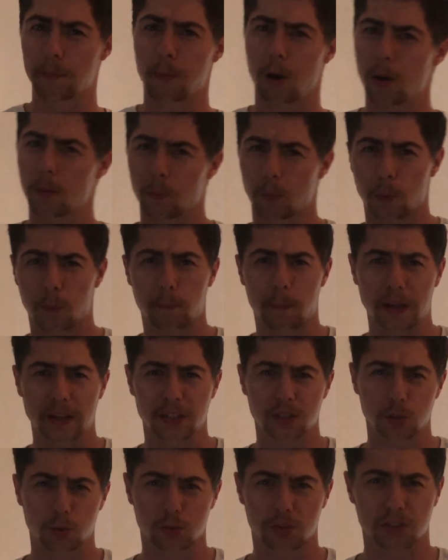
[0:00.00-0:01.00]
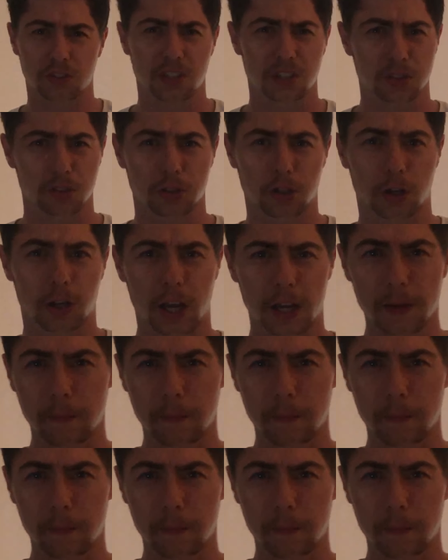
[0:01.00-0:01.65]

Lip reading: mind when making your decision, okay?